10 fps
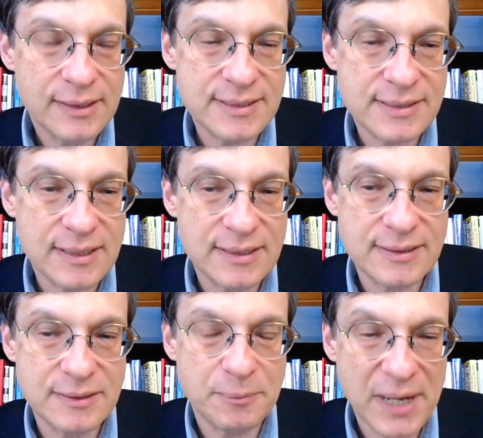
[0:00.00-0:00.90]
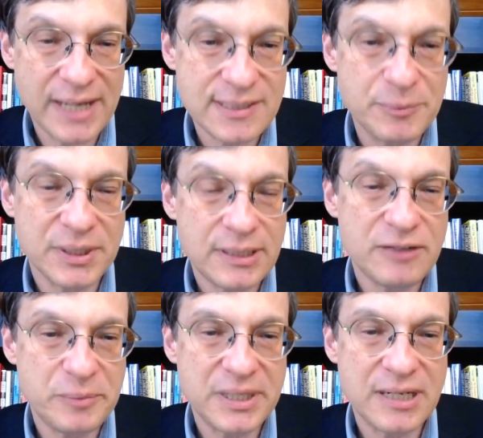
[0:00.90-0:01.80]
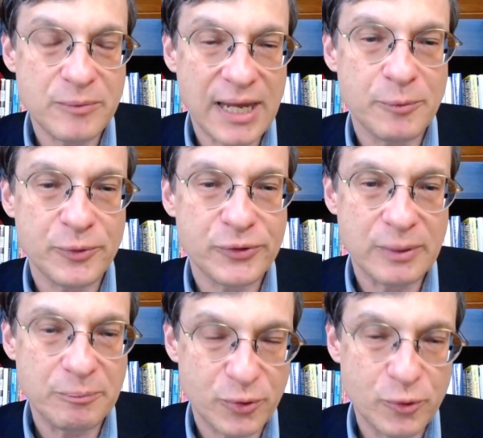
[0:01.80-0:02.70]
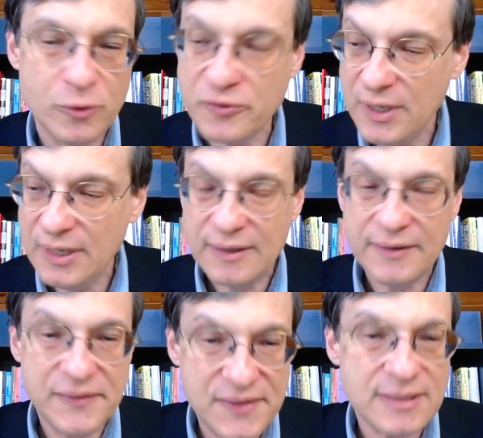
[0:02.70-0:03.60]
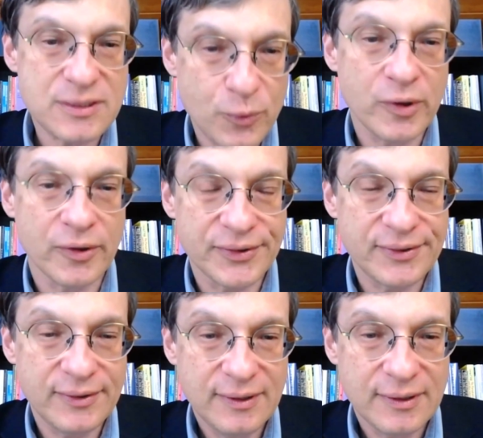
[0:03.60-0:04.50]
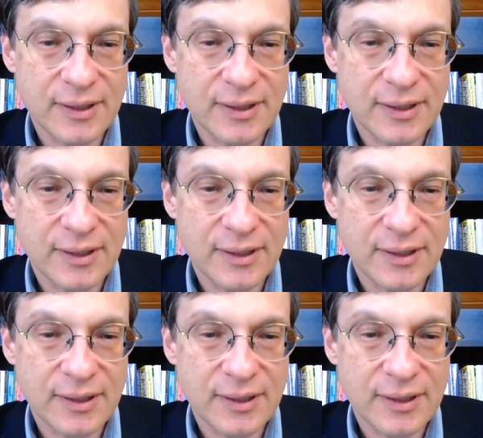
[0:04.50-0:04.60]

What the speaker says: is the possibility of being able to improve this world.